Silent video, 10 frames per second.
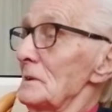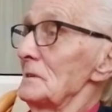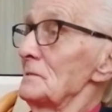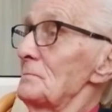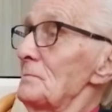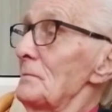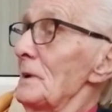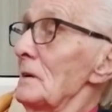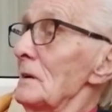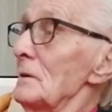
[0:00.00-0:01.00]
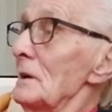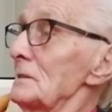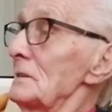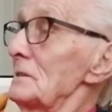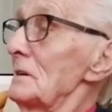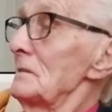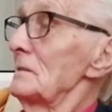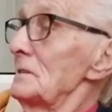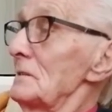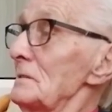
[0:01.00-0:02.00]
Well, it's bungalow actually,
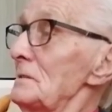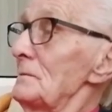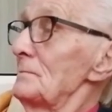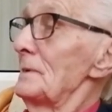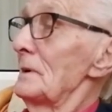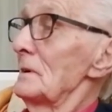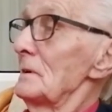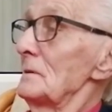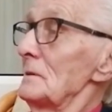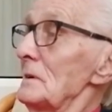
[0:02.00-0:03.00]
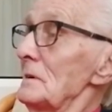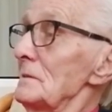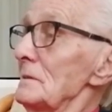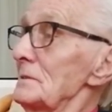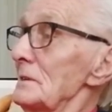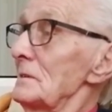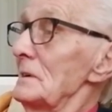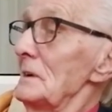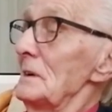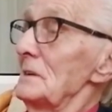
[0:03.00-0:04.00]
tied bungalow on the
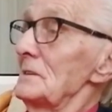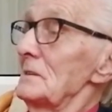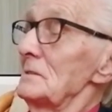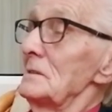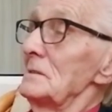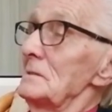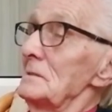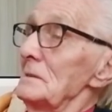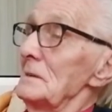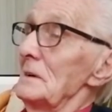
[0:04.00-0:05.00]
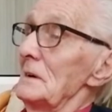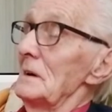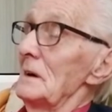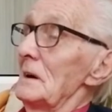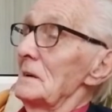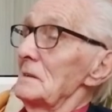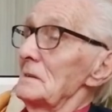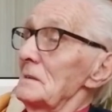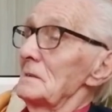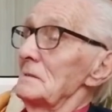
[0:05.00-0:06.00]
site. And